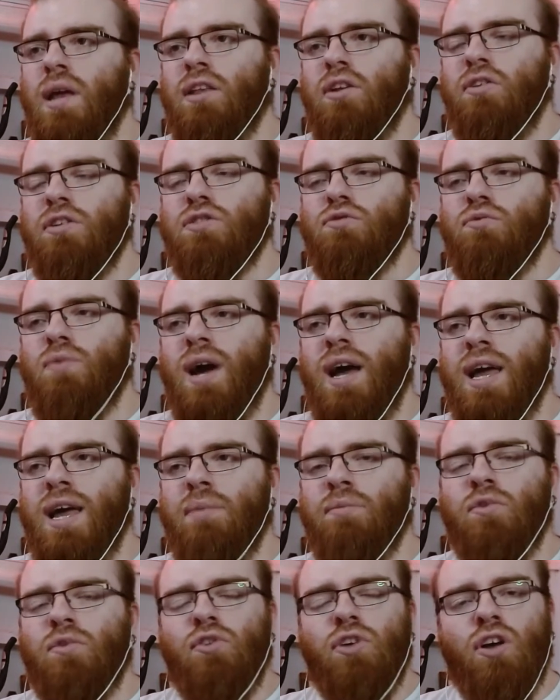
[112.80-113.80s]
And the reason why
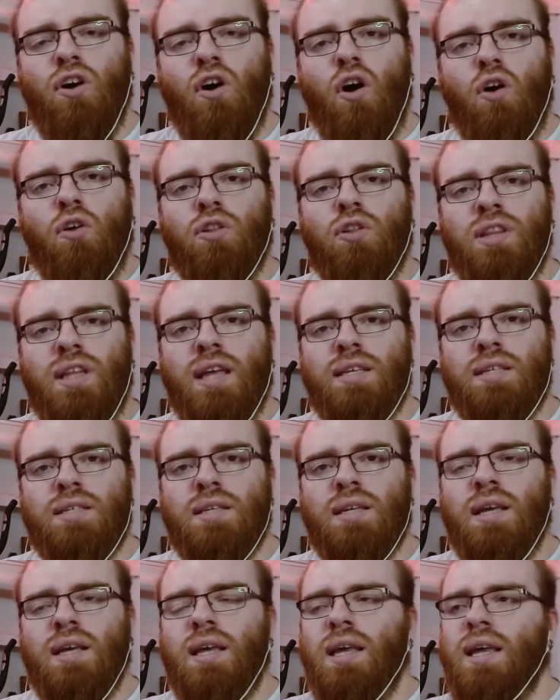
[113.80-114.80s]
I'm doing all
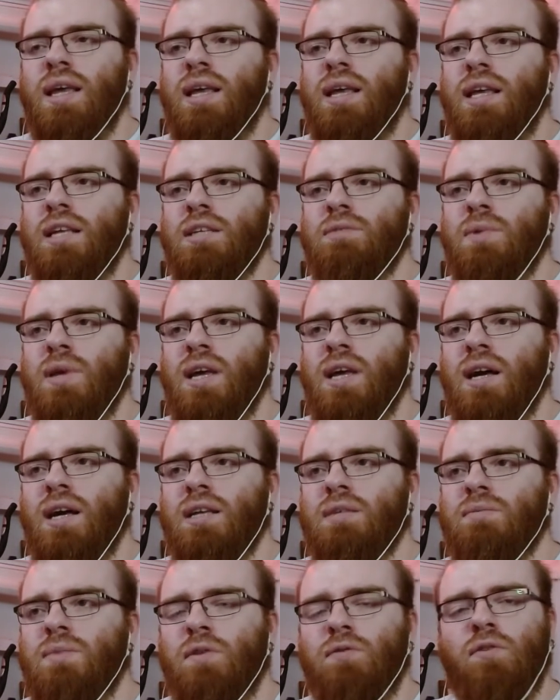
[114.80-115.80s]
this is
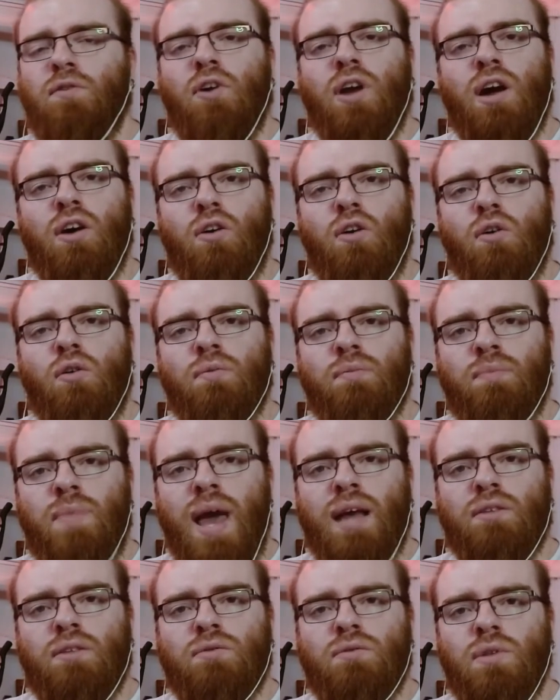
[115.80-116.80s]
because before I go
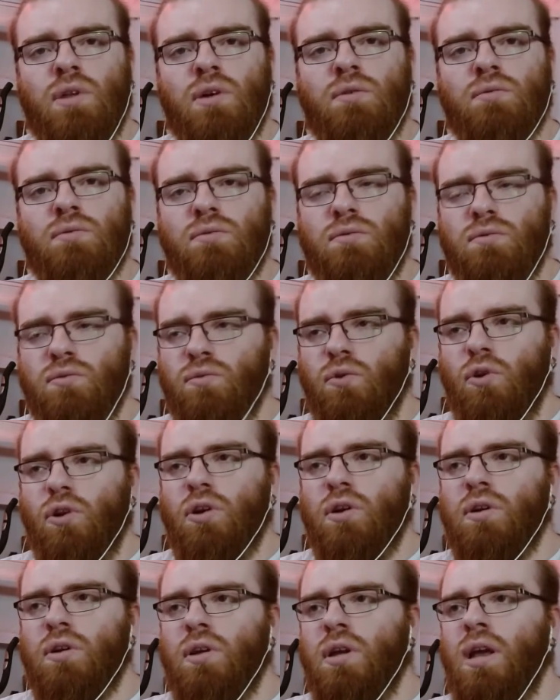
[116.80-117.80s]
back, you know, to work,
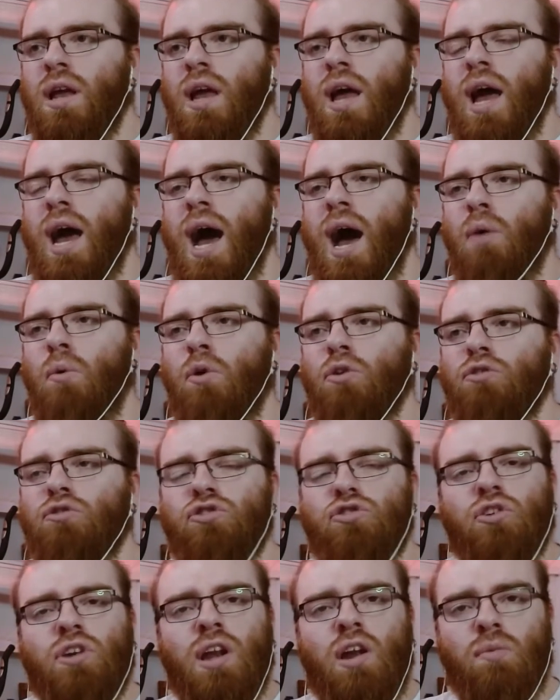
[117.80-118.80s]
I want to
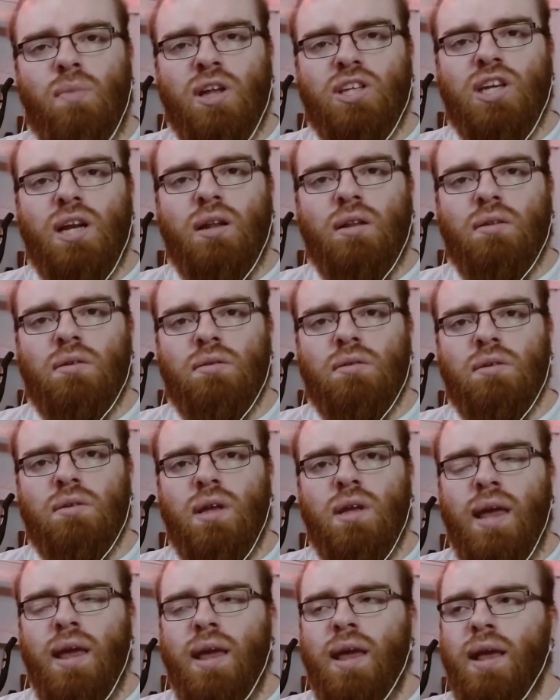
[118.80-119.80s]
sort out my channel.
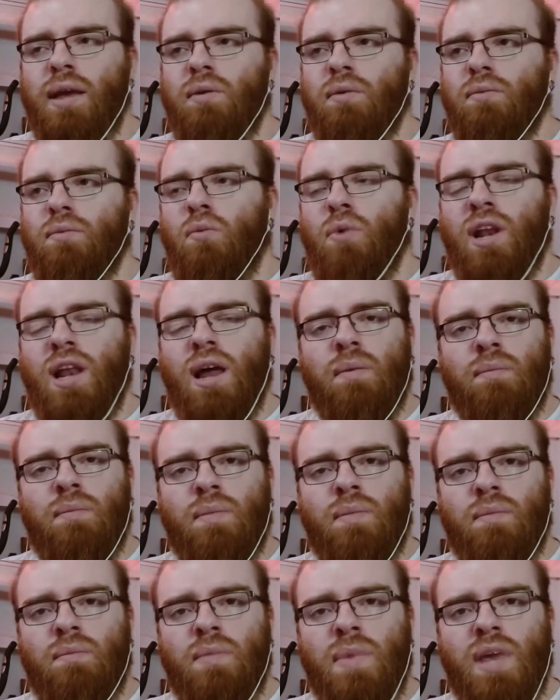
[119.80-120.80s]
And when
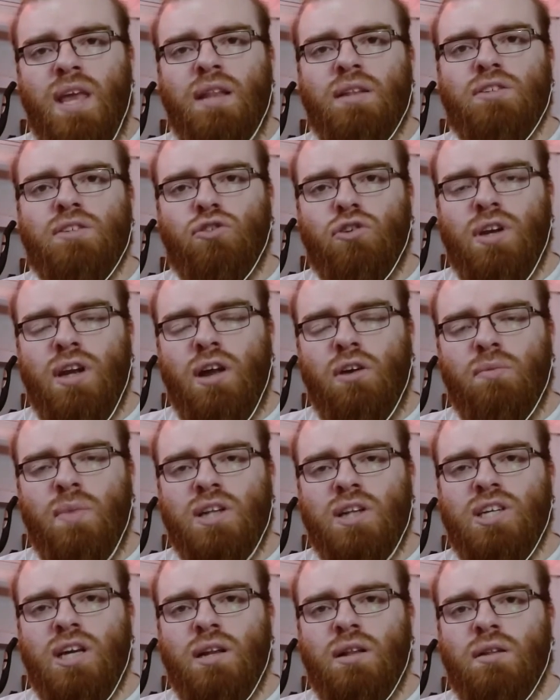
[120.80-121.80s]
I mean sort out
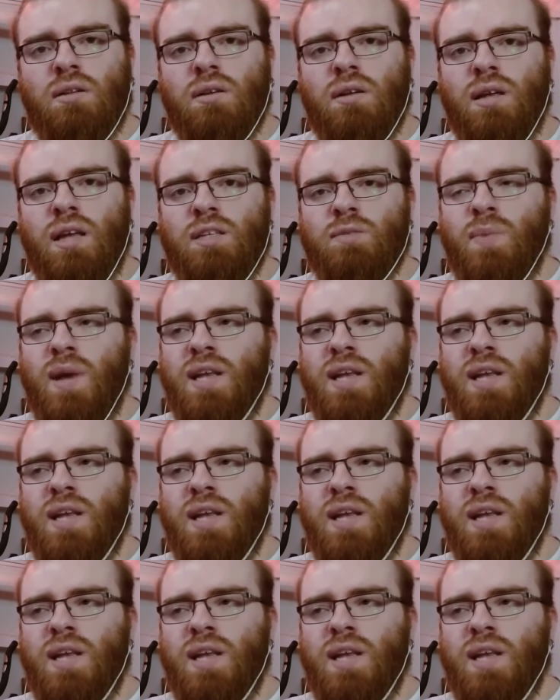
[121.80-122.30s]
my channel, is